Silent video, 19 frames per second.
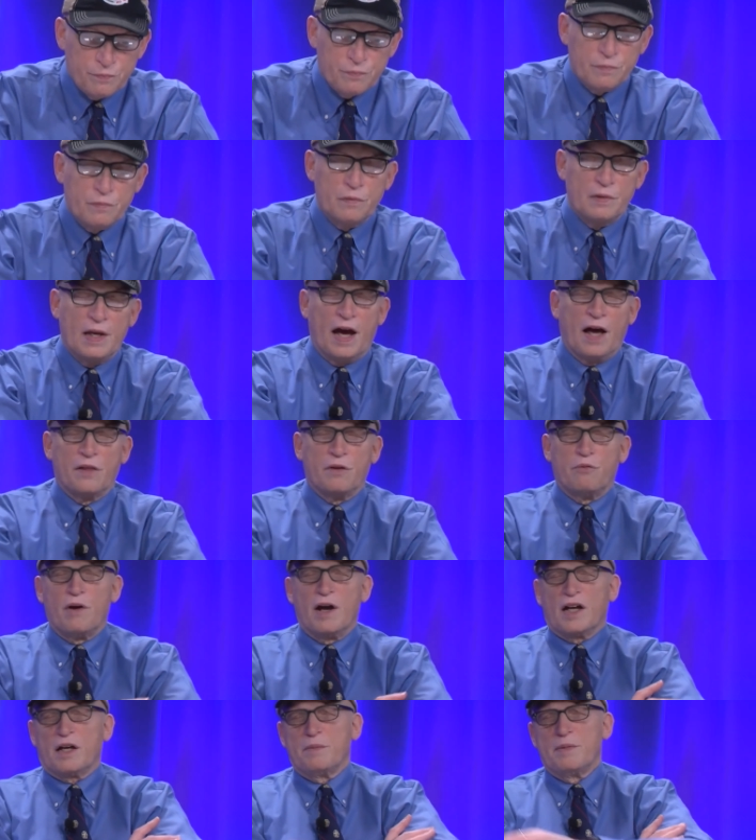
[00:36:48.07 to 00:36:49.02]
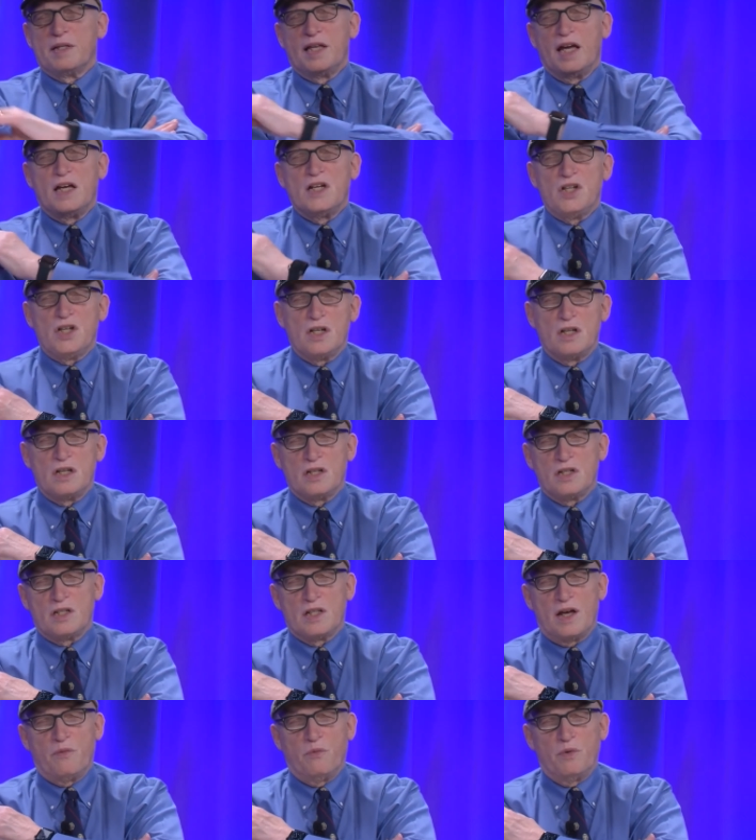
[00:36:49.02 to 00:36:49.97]
now the recommendation is
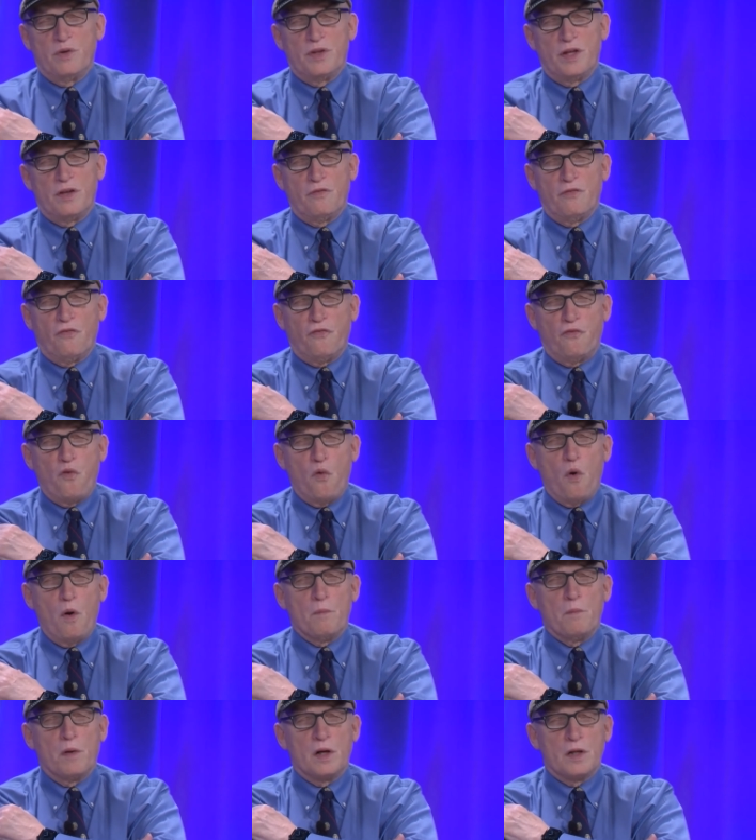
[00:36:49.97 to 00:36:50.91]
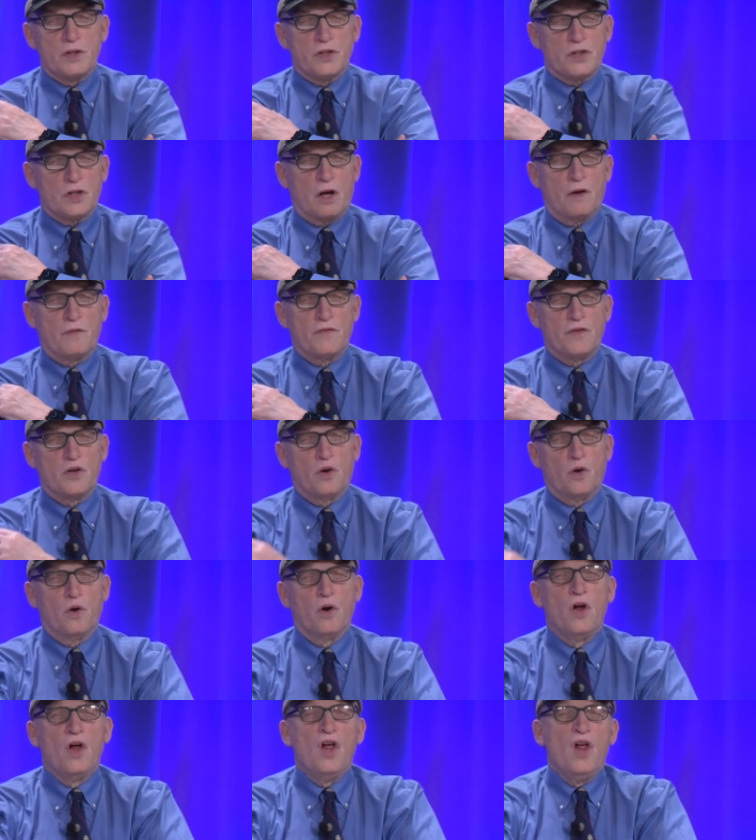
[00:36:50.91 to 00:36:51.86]
that within 4 months of
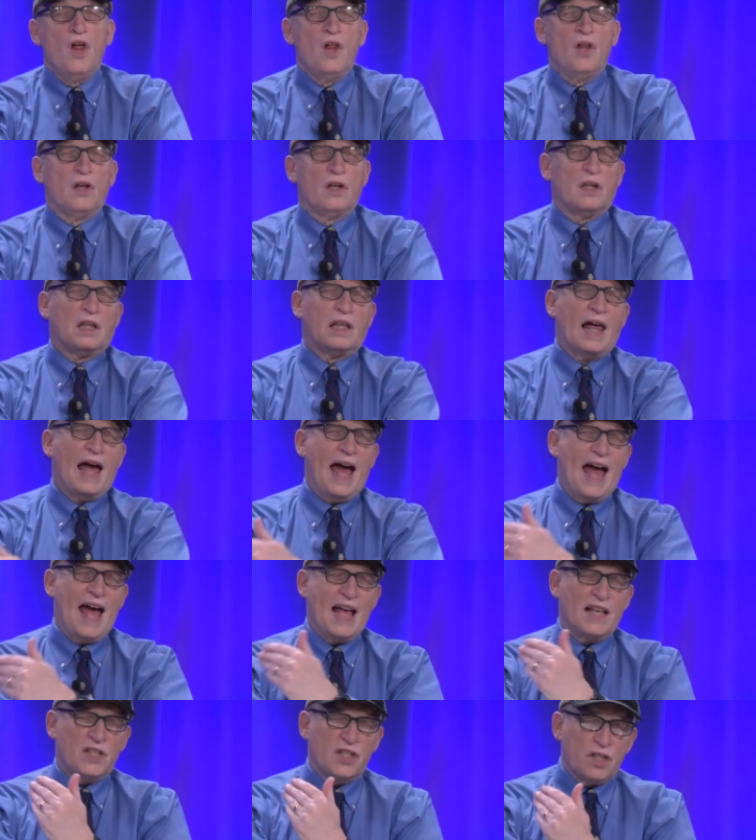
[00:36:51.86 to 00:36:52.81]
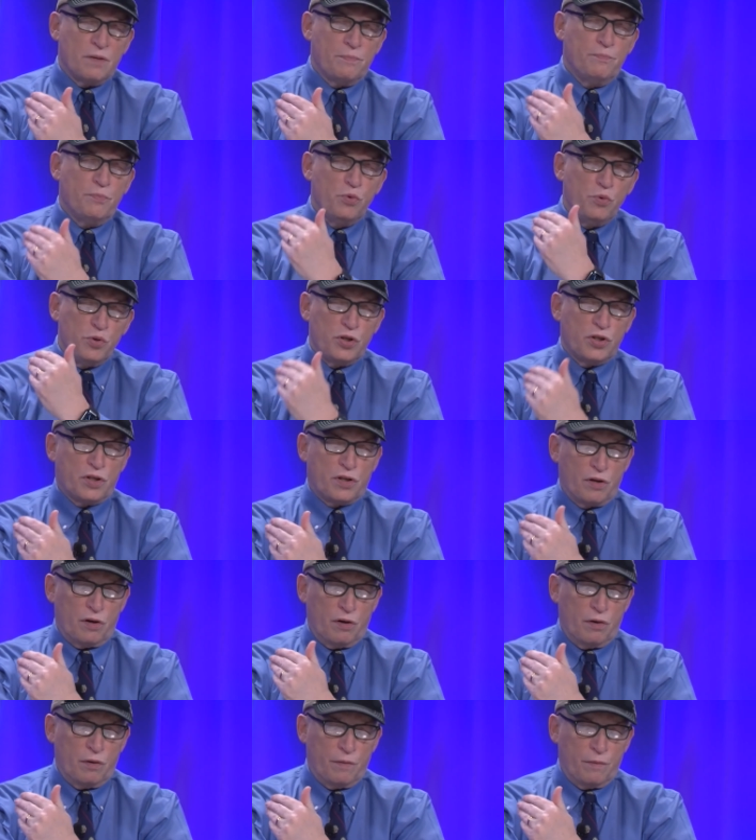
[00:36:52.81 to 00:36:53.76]
your last
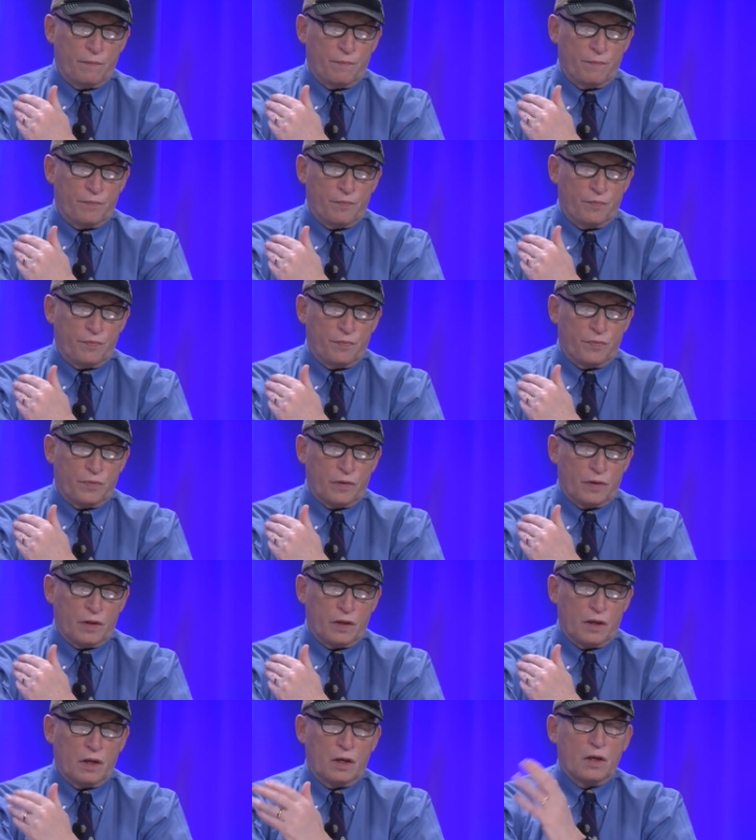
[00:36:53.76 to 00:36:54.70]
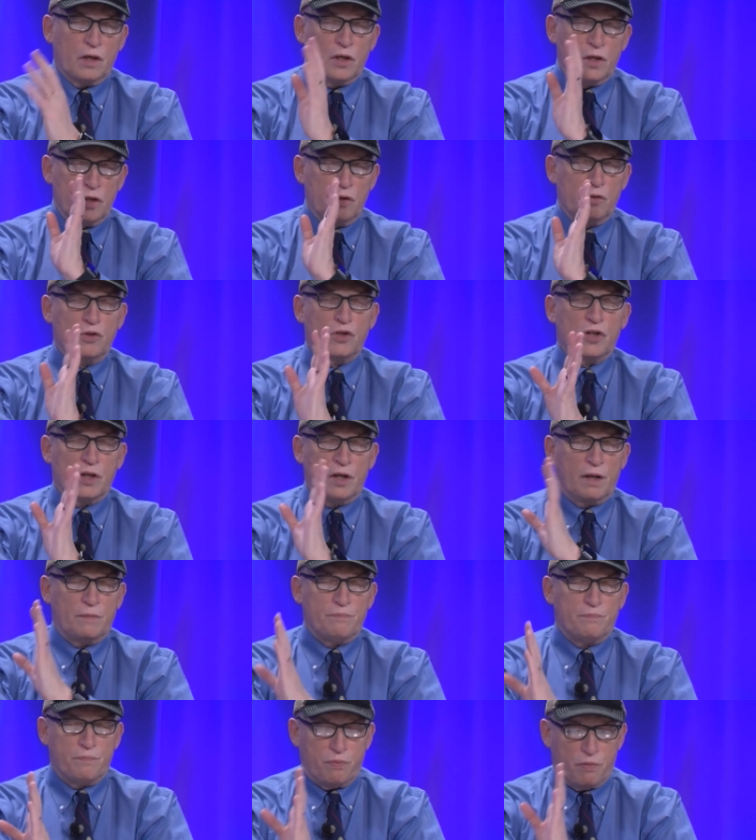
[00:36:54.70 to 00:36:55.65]
booster, you should
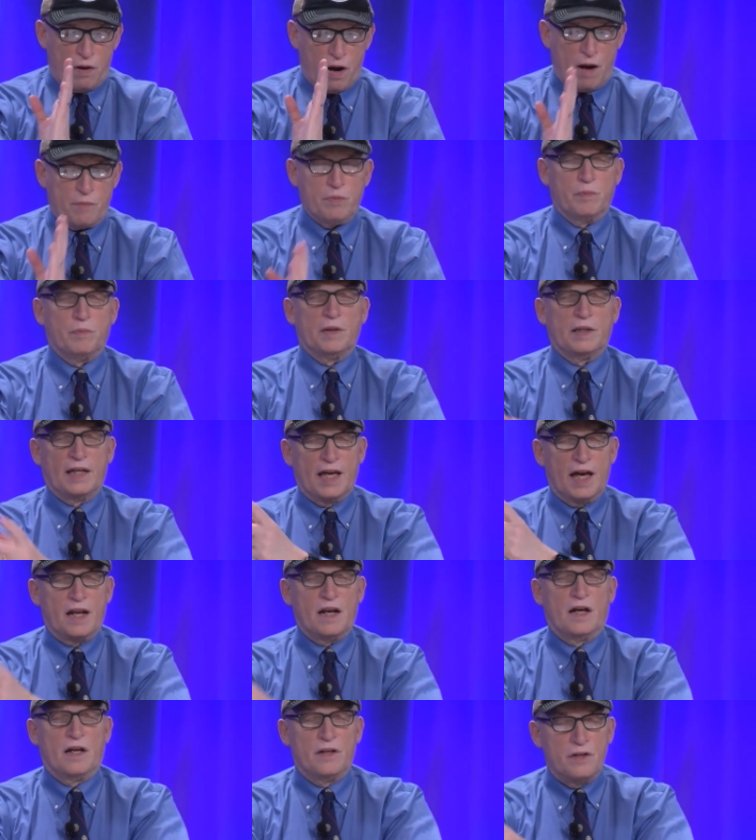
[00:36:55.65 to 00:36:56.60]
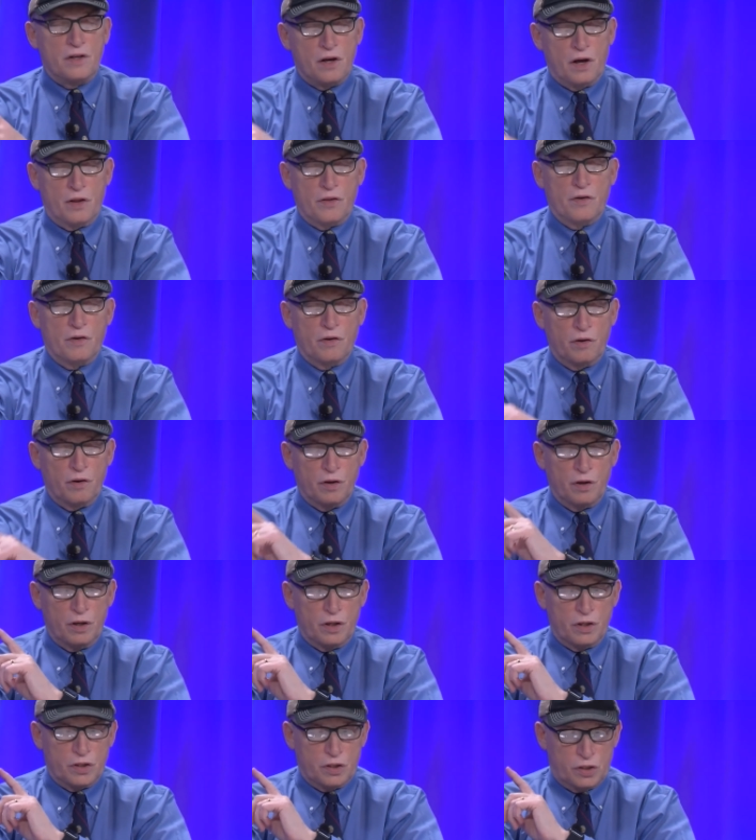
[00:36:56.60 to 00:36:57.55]
probably get another
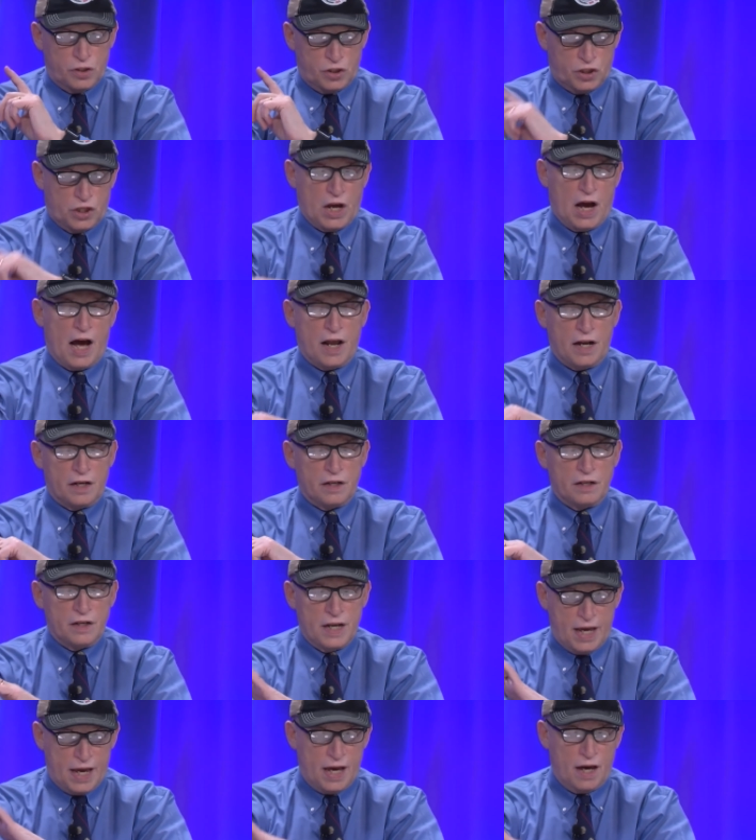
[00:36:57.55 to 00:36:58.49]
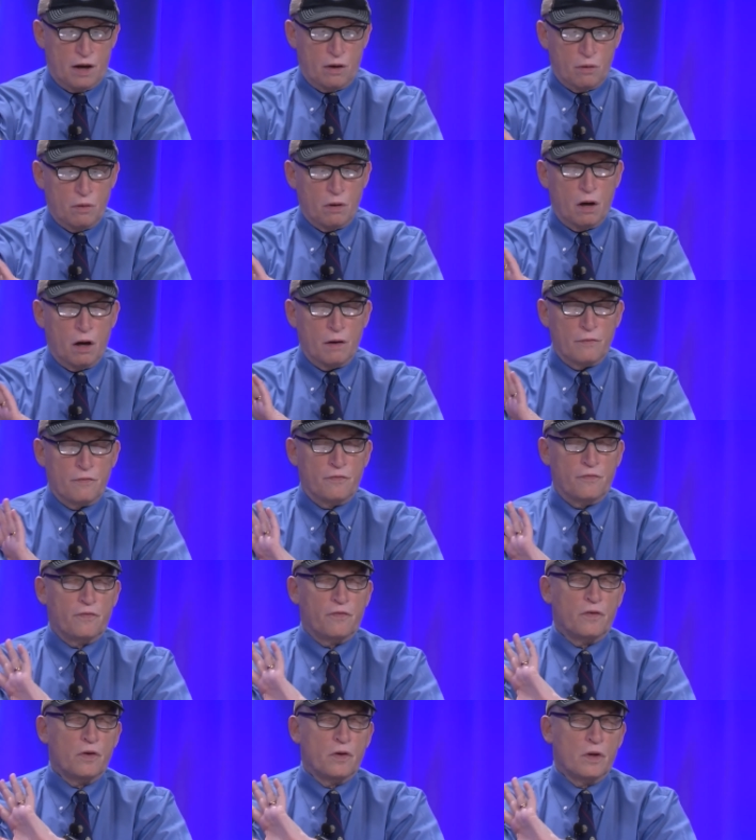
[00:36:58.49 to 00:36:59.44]
shot now of
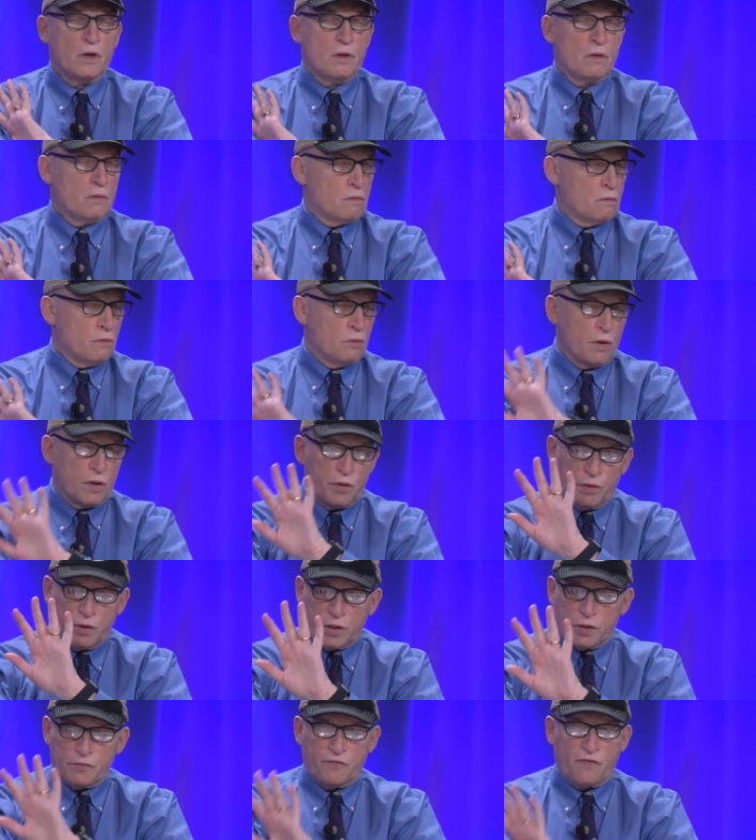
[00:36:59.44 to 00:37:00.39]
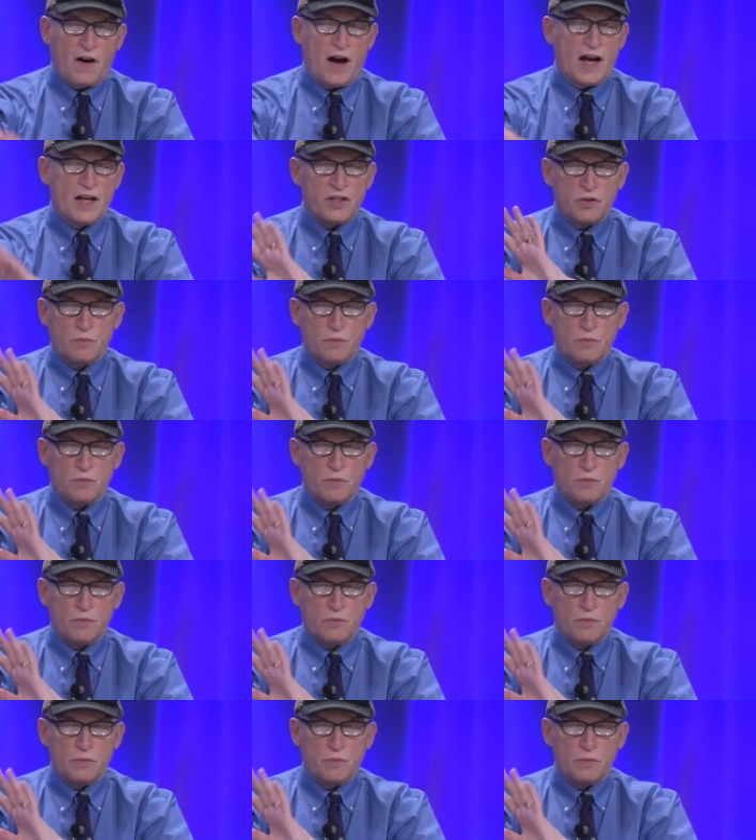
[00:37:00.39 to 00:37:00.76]
whether it's Pfizer,